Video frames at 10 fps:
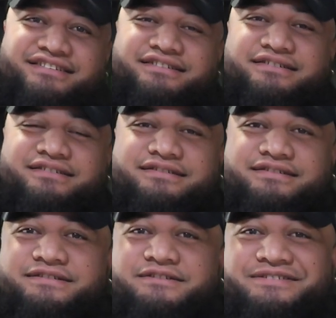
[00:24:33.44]

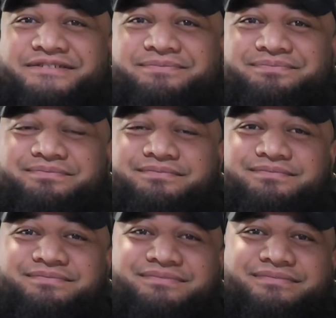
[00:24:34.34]

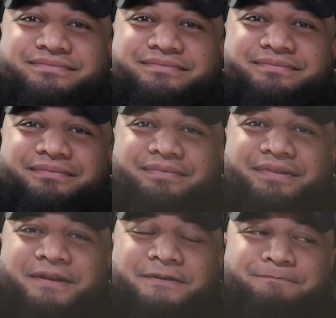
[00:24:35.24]

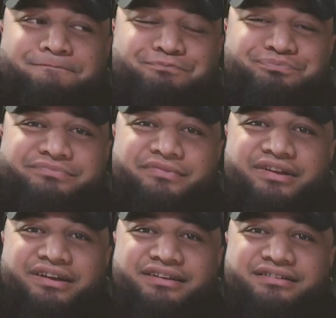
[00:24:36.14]

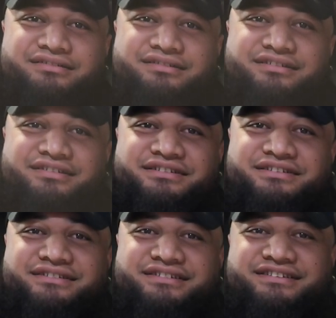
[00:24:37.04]

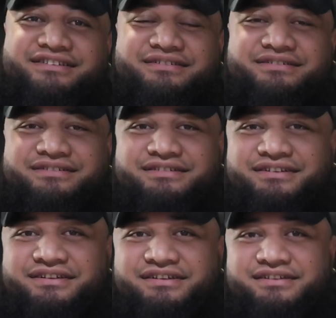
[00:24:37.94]

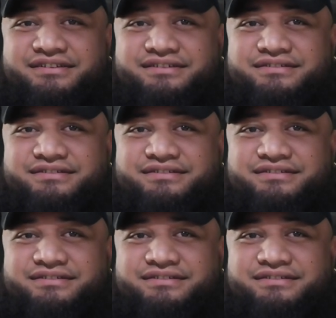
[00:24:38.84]
No words are spoken by the person on screen.